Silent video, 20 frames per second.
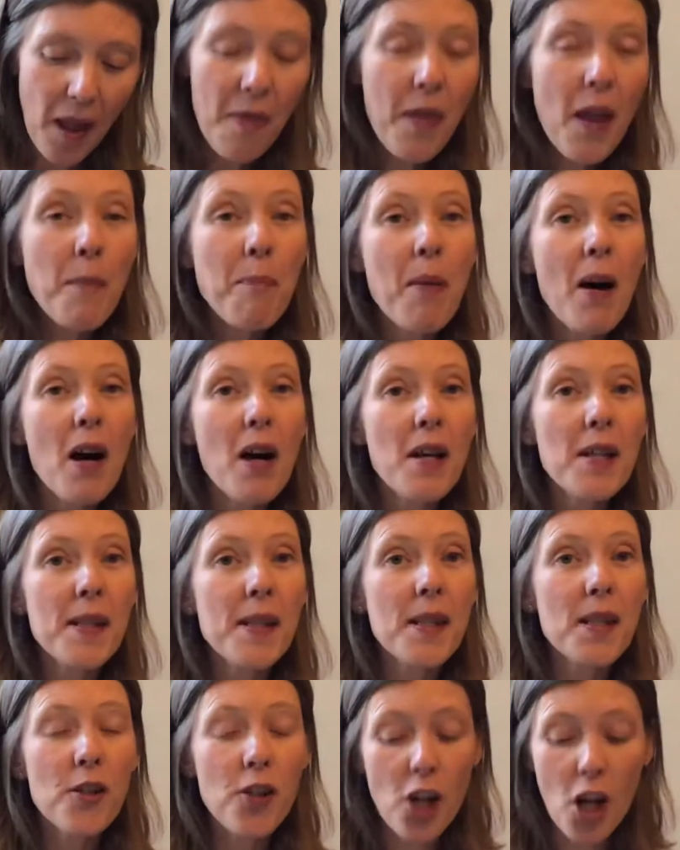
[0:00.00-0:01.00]
They
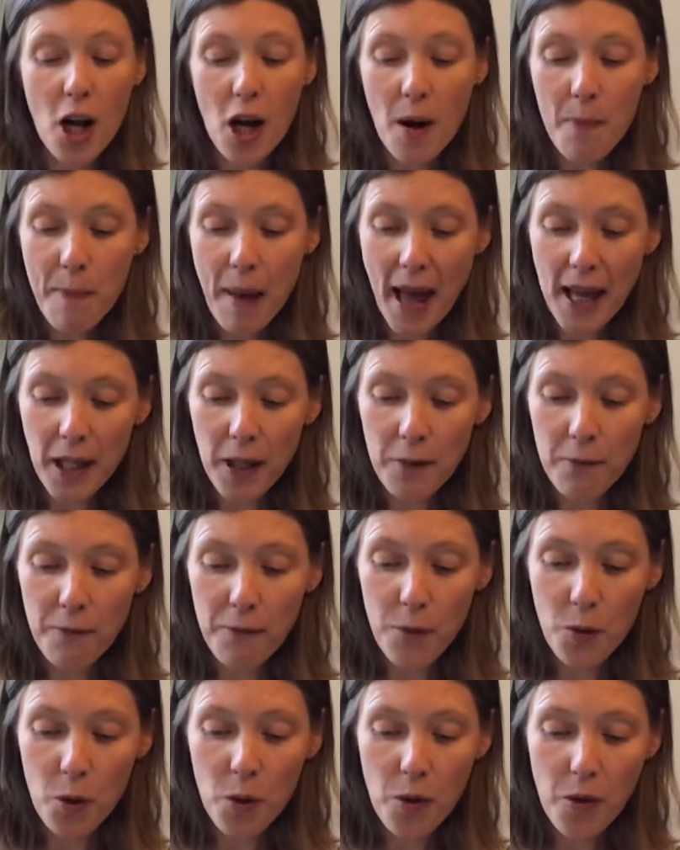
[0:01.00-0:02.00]
passed the jar back and
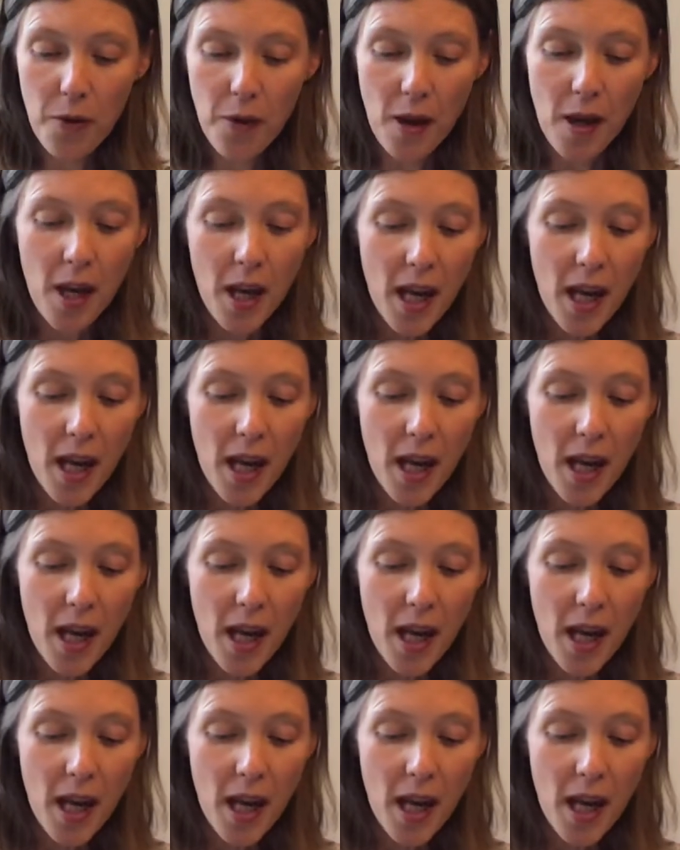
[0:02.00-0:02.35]
forth